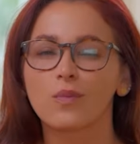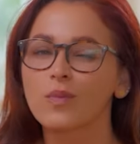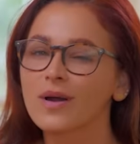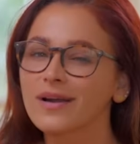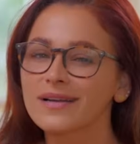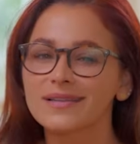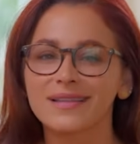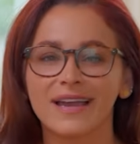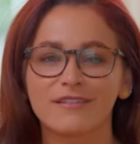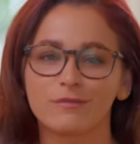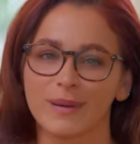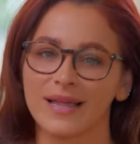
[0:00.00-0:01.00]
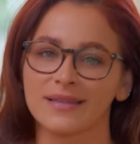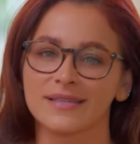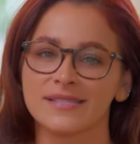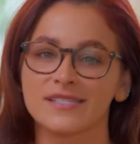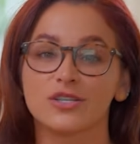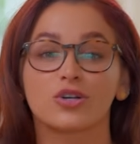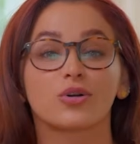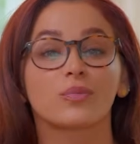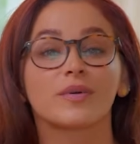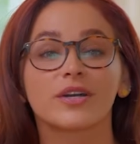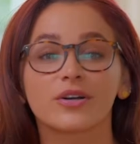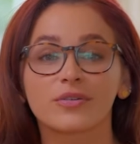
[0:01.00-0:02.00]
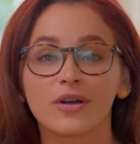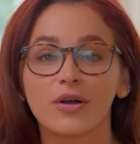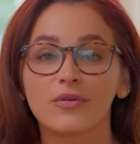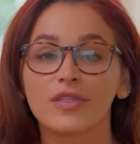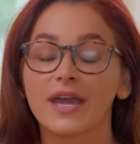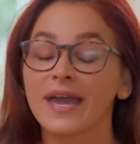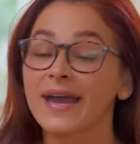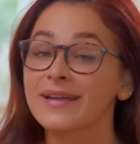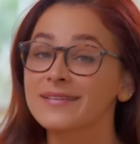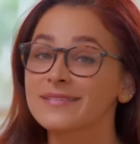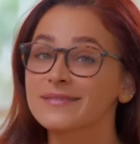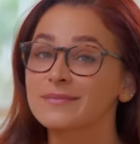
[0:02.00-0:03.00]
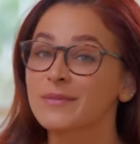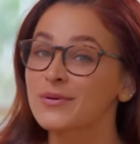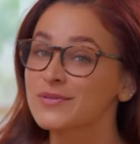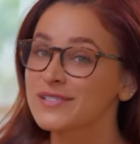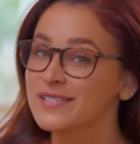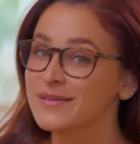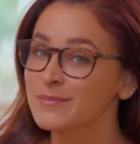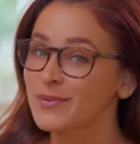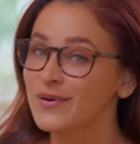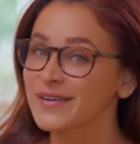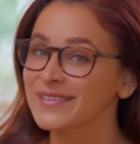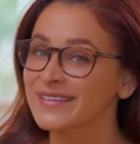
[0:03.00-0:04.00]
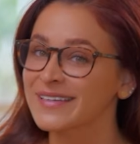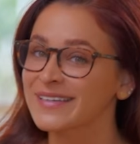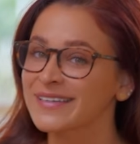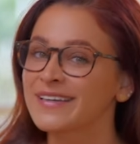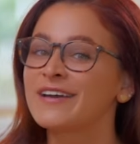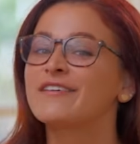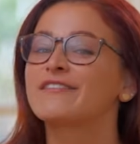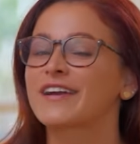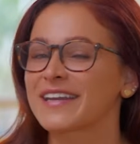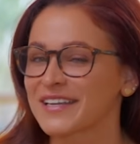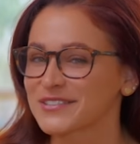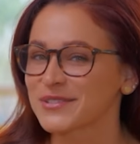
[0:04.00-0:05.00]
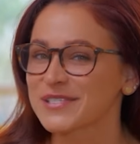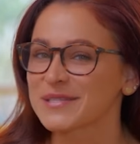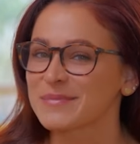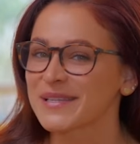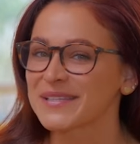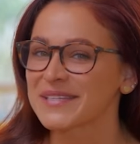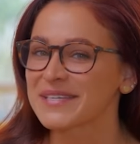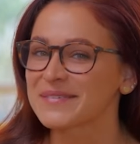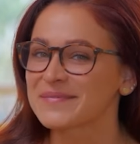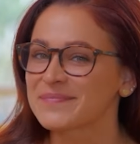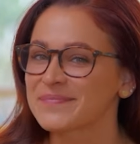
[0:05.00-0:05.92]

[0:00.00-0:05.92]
work life balance, career growth, and most importantly, financial stability.